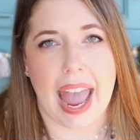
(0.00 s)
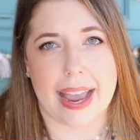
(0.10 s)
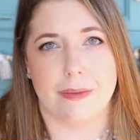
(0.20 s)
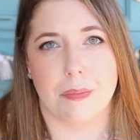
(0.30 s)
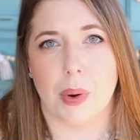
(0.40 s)

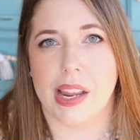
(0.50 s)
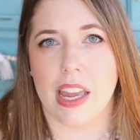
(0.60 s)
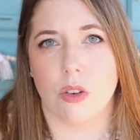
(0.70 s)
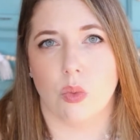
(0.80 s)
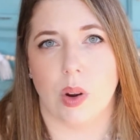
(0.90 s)
And
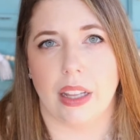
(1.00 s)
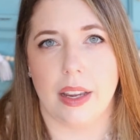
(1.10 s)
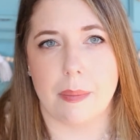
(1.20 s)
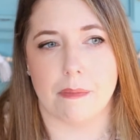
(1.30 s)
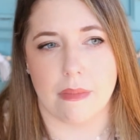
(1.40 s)
bringing
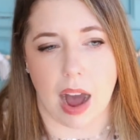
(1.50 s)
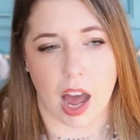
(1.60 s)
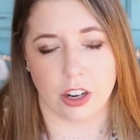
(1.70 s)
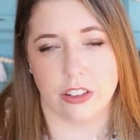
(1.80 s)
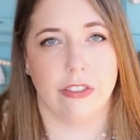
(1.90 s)
really
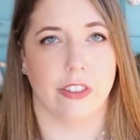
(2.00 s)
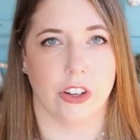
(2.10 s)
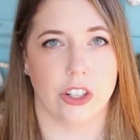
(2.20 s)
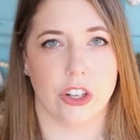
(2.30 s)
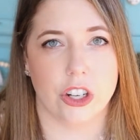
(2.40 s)
modern
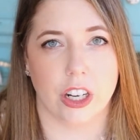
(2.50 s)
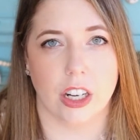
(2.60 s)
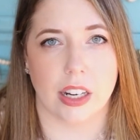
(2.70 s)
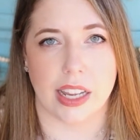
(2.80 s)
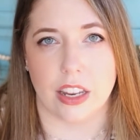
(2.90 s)
furniture